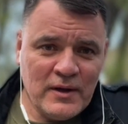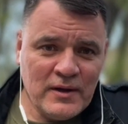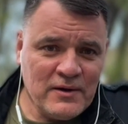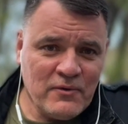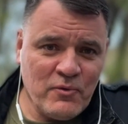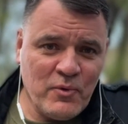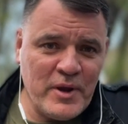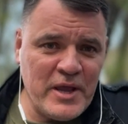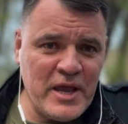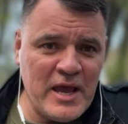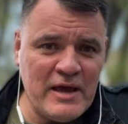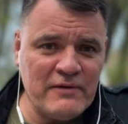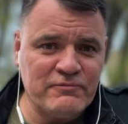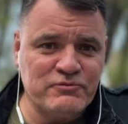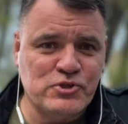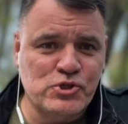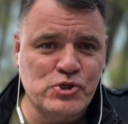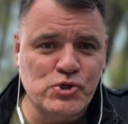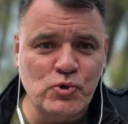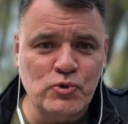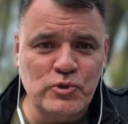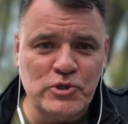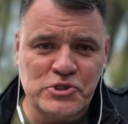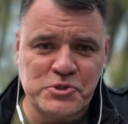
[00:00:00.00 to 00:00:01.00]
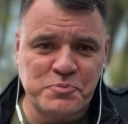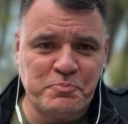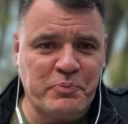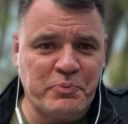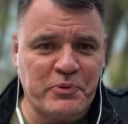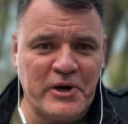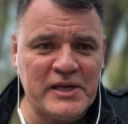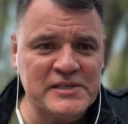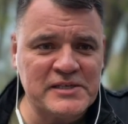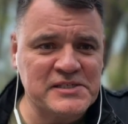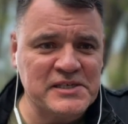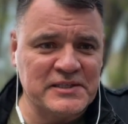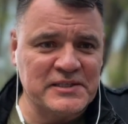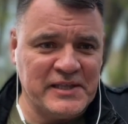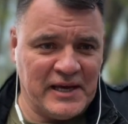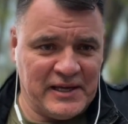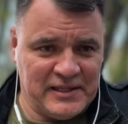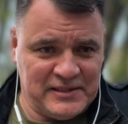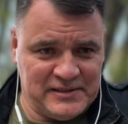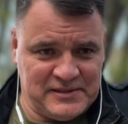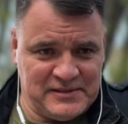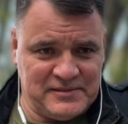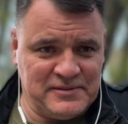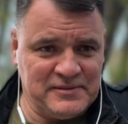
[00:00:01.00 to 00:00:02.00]
We have Jewish
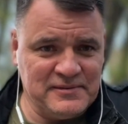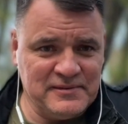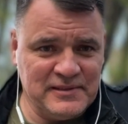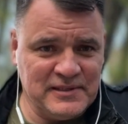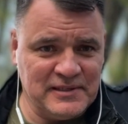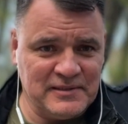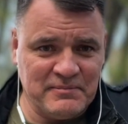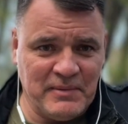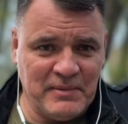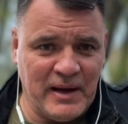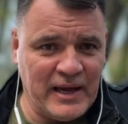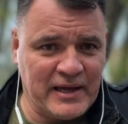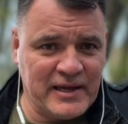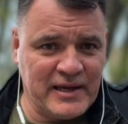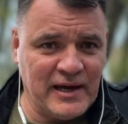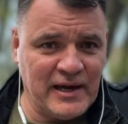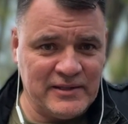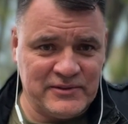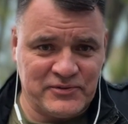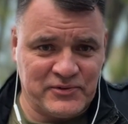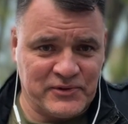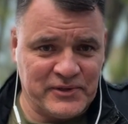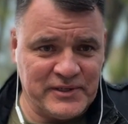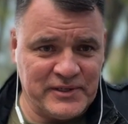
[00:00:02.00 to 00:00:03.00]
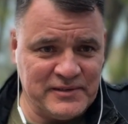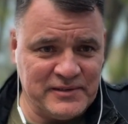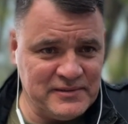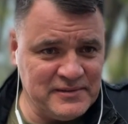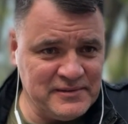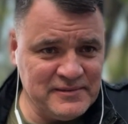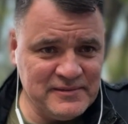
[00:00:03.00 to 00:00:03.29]
president in my country.